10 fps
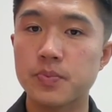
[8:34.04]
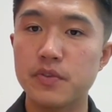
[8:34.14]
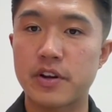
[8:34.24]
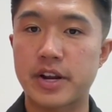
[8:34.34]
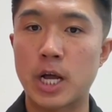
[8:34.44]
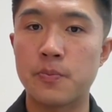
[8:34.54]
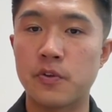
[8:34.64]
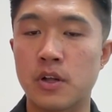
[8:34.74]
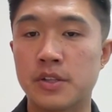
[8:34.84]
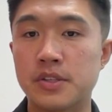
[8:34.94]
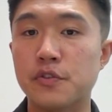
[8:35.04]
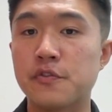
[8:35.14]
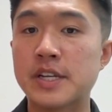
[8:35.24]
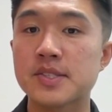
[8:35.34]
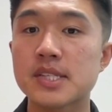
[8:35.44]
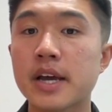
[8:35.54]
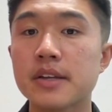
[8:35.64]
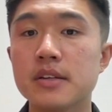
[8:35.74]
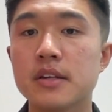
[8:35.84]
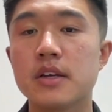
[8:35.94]
very helpful on the defense
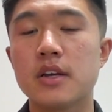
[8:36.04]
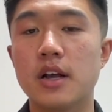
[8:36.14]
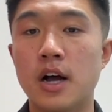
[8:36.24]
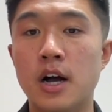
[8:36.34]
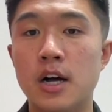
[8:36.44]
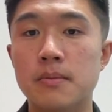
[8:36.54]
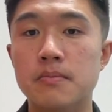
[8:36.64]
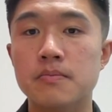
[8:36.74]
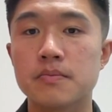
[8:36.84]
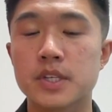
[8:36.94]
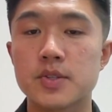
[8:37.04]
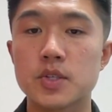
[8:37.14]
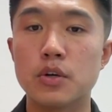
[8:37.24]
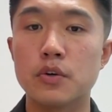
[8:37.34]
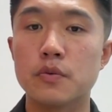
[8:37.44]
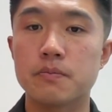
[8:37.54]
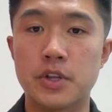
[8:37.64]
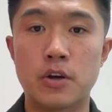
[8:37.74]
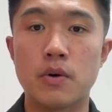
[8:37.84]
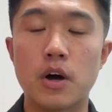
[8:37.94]
side. So,
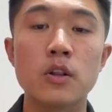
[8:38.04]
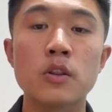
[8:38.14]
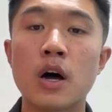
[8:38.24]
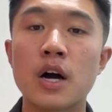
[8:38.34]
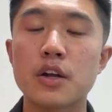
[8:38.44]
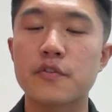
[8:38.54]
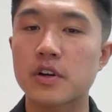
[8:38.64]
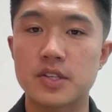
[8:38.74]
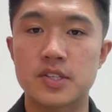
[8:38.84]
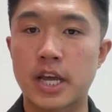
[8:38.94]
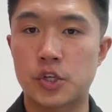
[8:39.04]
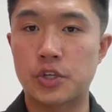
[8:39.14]
a lot of our detection